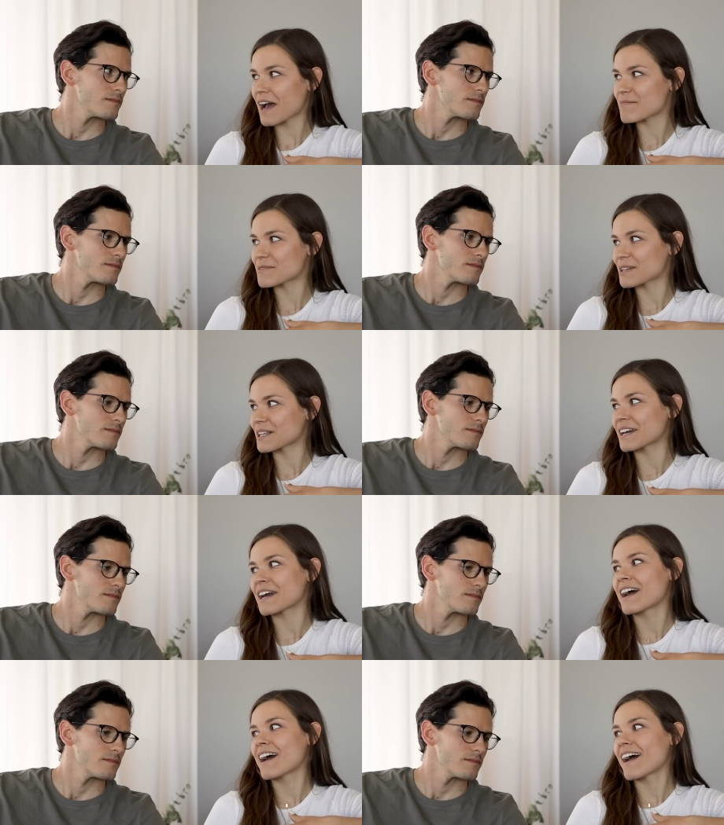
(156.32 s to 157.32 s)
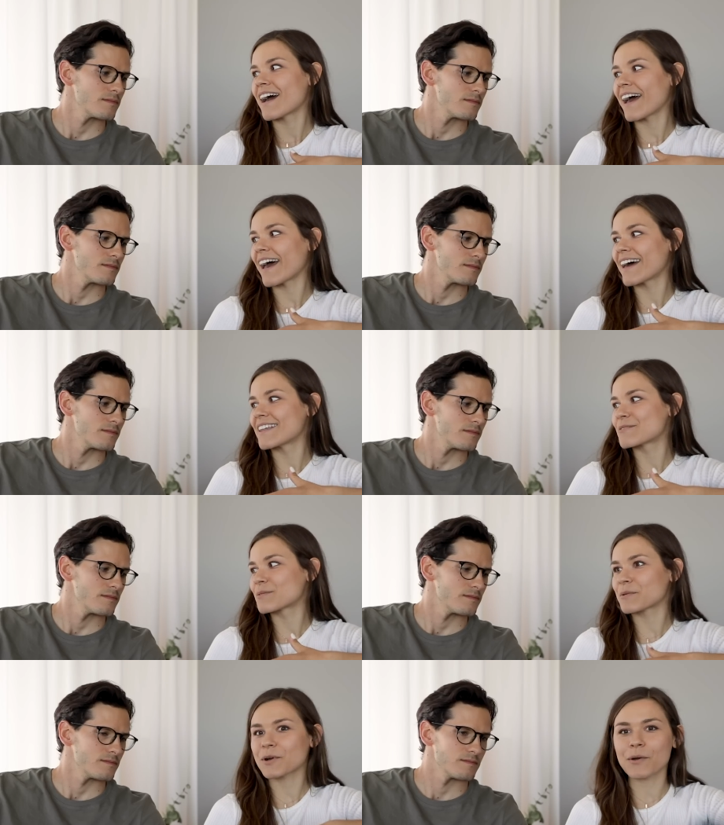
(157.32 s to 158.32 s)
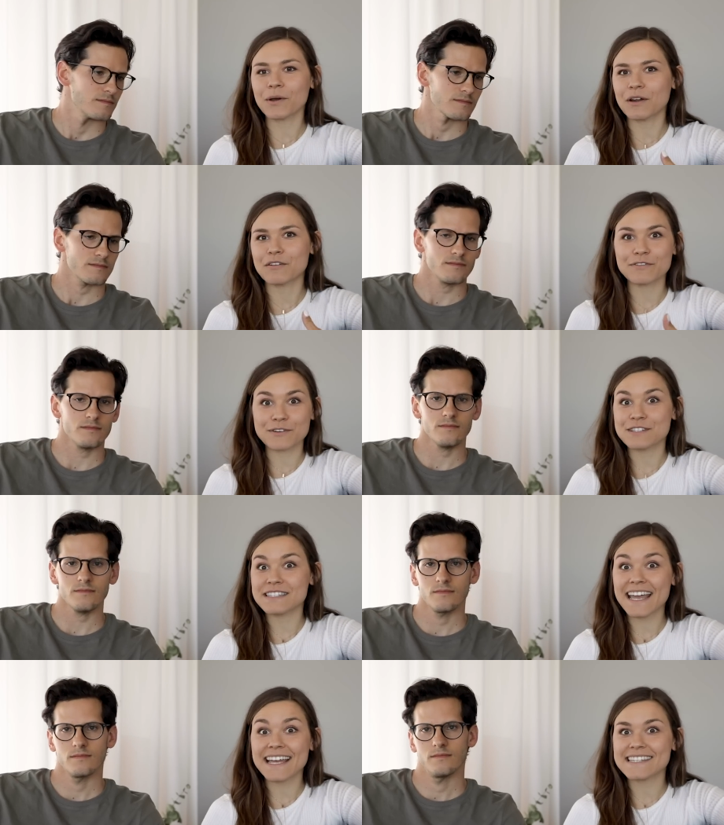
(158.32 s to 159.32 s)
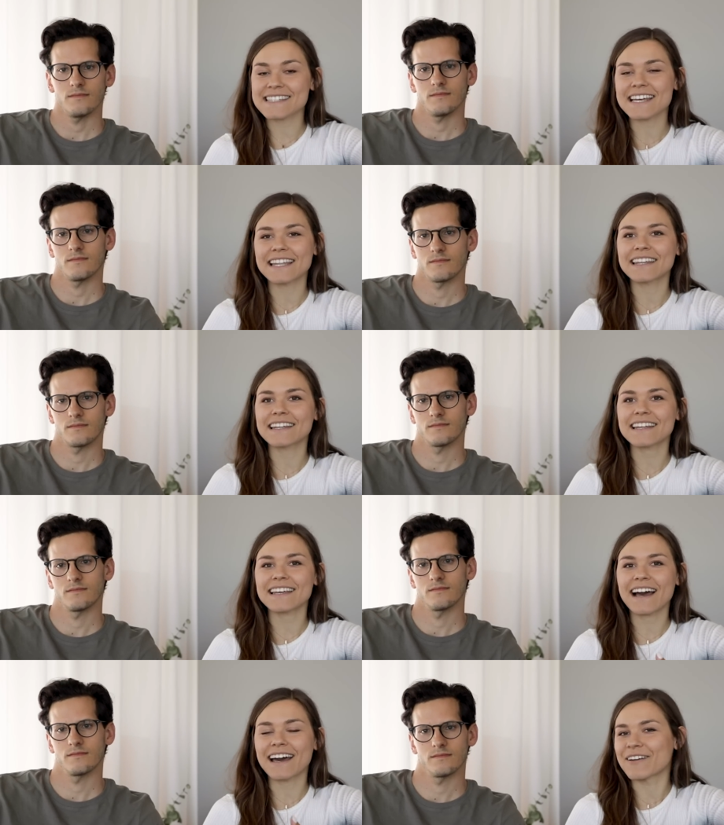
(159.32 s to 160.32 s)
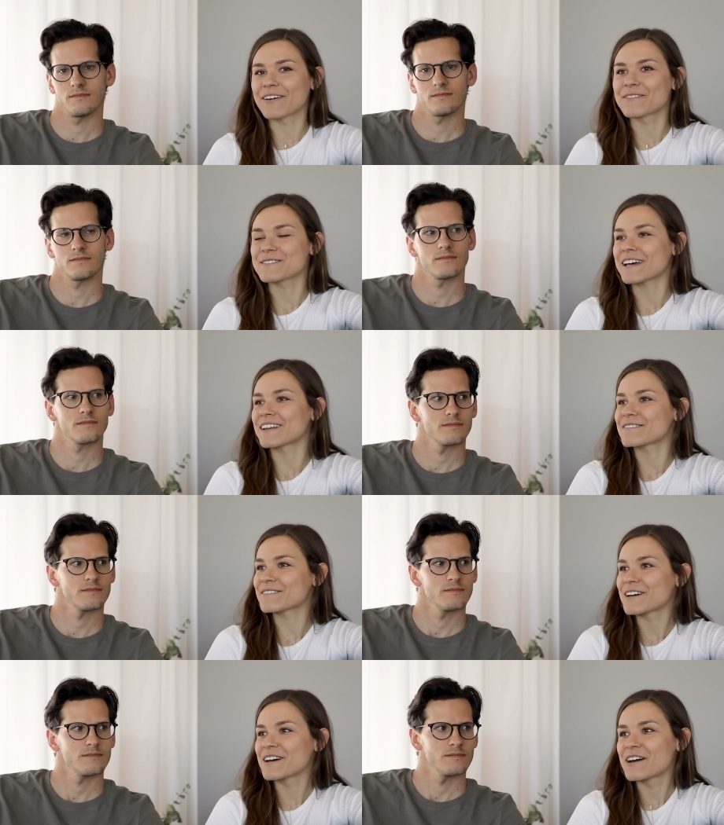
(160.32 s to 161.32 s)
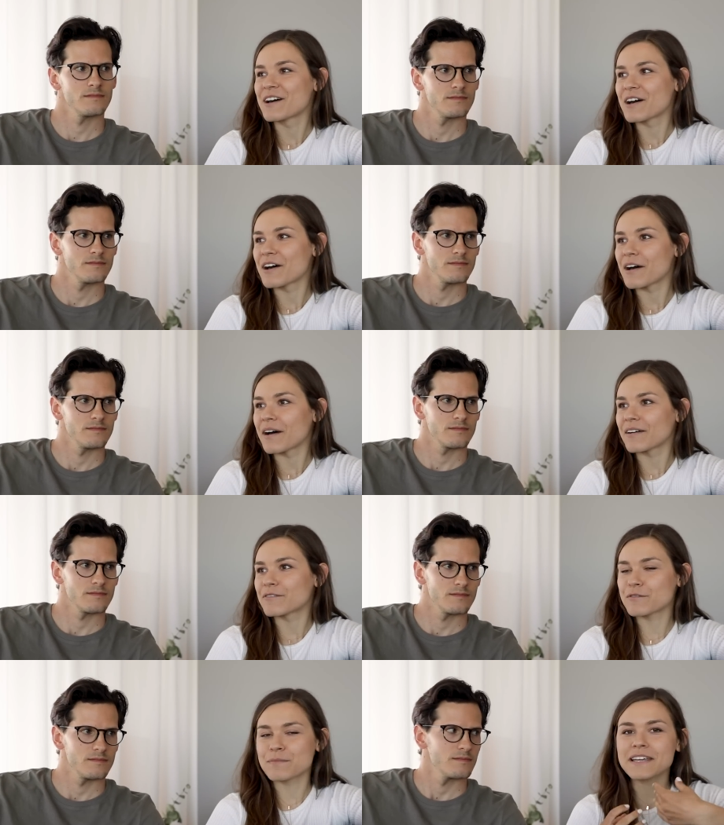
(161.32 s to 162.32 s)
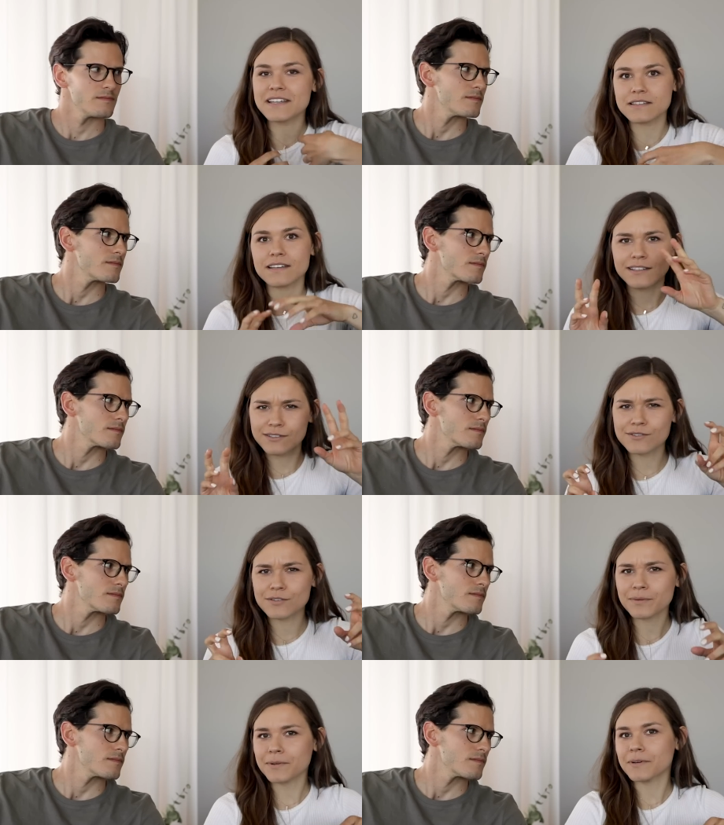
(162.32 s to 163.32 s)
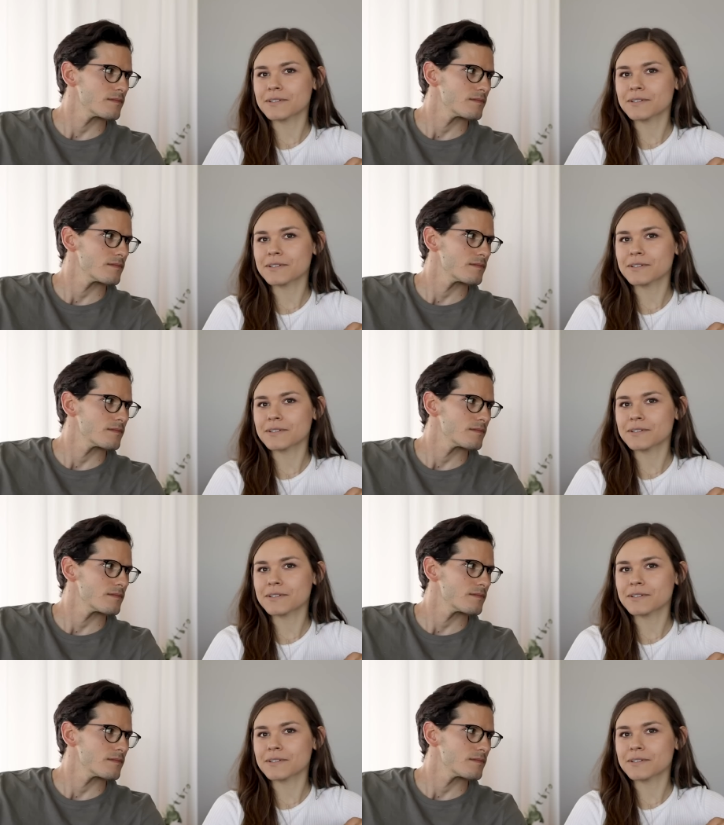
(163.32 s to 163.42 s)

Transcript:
Speaker 1: time, really, and we were going on our first dates, and I don't know, it was kind of for me as a YouTuber